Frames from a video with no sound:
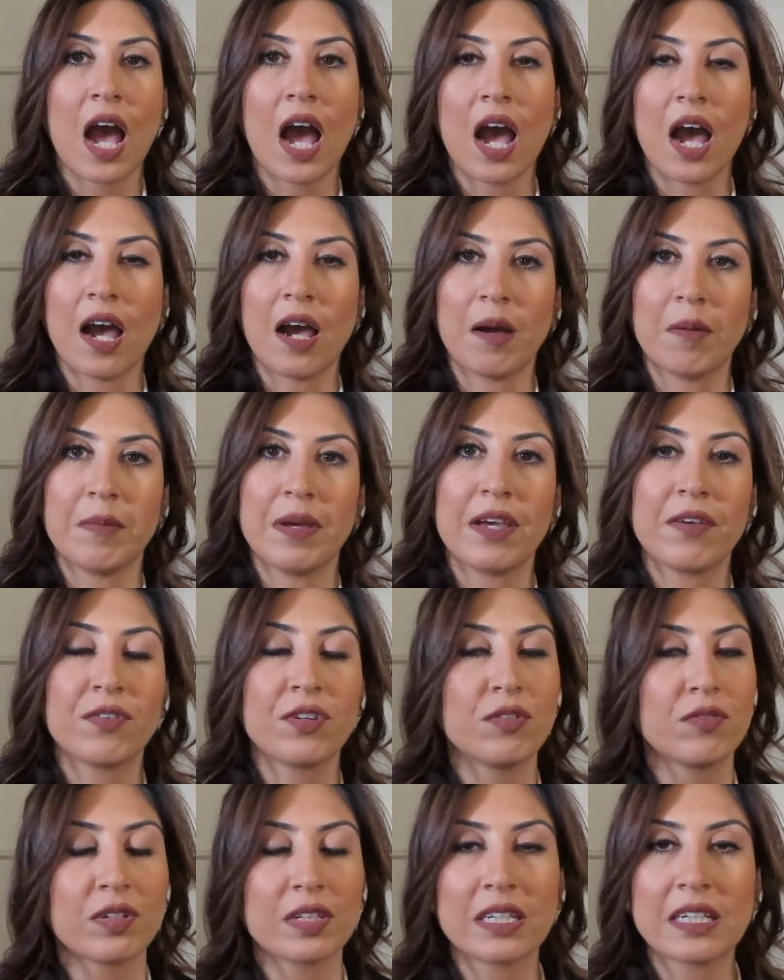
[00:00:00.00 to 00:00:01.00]
If
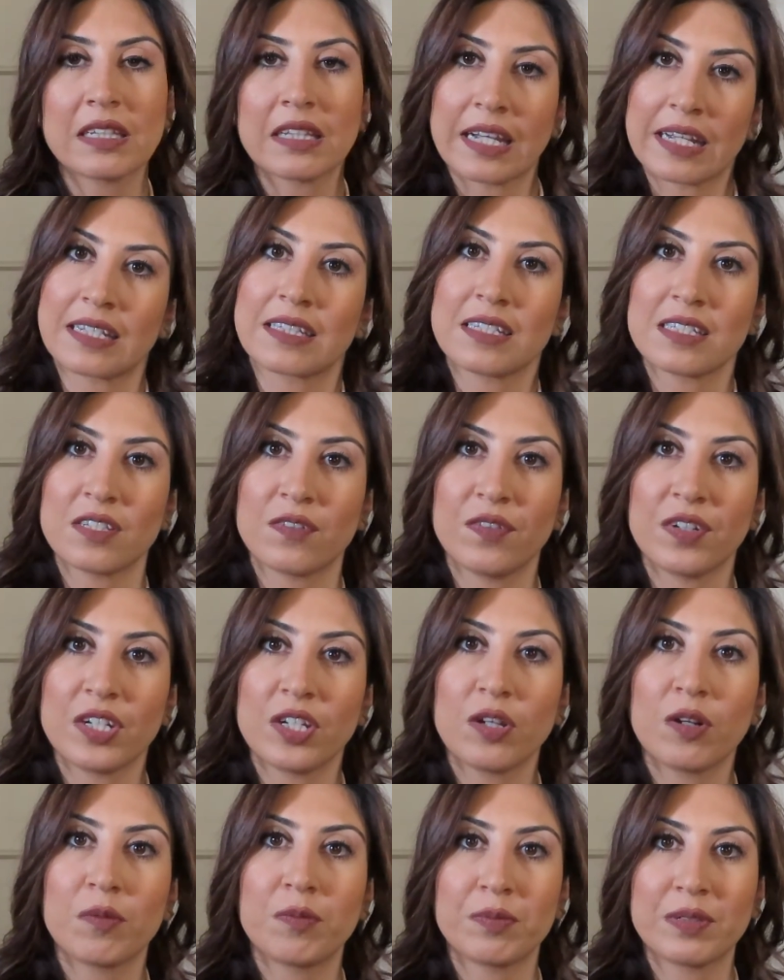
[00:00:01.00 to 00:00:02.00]
you really like this video,